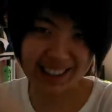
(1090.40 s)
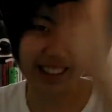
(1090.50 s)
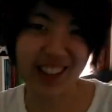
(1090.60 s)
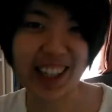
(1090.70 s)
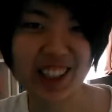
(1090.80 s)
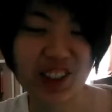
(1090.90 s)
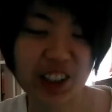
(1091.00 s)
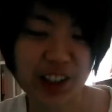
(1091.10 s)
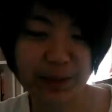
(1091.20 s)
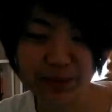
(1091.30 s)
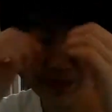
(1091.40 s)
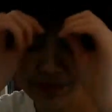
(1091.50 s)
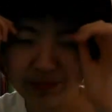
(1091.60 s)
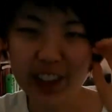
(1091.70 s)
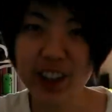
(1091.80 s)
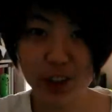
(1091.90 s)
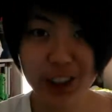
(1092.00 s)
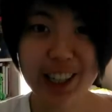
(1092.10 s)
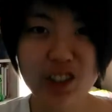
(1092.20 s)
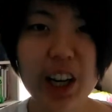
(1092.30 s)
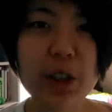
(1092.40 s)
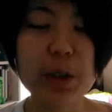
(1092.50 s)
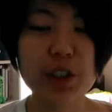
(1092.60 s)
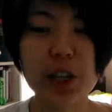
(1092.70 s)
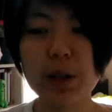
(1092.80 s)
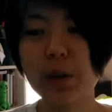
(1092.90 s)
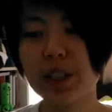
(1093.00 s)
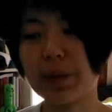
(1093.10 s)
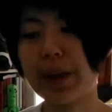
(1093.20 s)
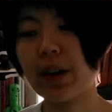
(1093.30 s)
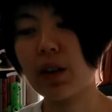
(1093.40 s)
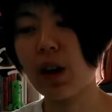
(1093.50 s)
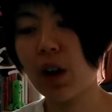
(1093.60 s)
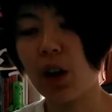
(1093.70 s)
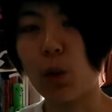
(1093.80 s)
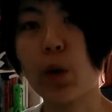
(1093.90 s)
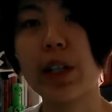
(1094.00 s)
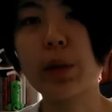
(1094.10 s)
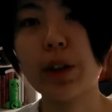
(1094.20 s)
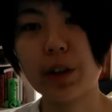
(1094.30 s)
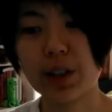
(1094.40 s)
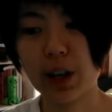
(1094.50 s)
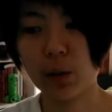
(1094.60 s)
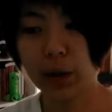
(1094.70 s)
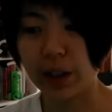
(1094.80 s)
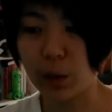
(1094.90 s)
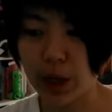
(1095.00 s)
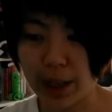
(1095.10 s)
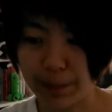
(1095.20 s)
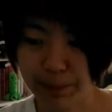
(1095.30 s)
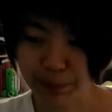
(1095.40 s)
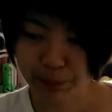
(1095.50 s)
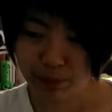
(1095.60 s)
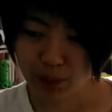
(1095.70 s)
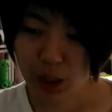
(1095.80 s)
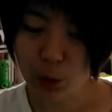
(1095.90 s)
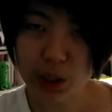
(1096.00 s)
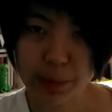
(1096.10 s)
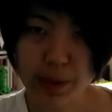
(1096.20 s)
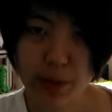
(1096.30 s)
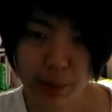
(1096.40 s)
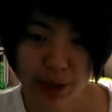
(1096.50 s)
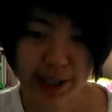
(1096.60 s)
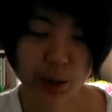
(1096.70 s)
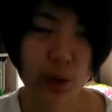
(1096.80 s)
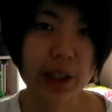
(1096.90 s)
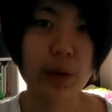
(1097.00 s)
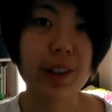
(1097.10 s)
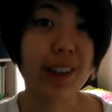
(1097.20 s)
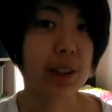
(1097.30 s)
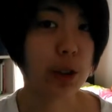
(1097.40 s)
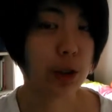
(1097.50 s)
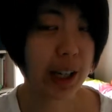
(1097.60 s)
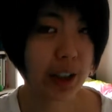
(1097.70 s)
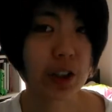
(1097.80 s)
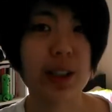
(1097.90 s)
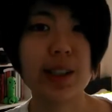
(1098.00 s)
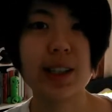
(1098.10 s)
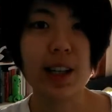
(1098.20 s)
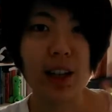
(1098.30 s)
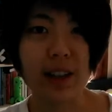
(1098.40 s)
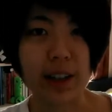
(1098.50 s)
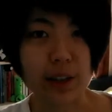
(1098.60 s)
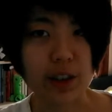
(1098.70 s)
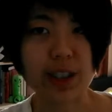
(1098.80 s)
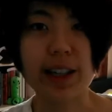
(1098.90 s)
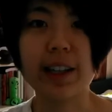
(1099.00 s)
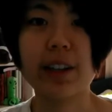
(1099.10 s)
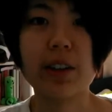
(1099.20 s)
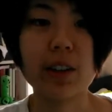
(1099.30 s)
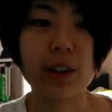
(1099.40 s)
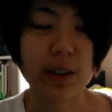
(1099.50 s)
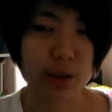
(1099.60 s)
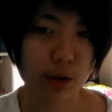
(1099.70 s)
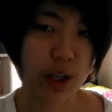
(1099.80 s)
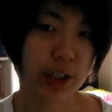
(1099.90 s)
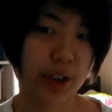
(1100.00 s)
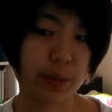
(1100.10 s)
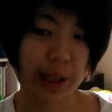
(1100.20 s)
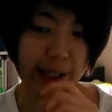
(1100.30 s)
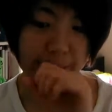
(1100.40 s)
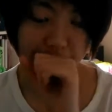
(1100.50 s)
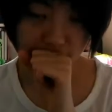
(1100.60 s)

tangent. So that's shadow work. Shadow work is about working with yourself, working with what's been repressed, working with the constructions in your psyche, you know, constructions being,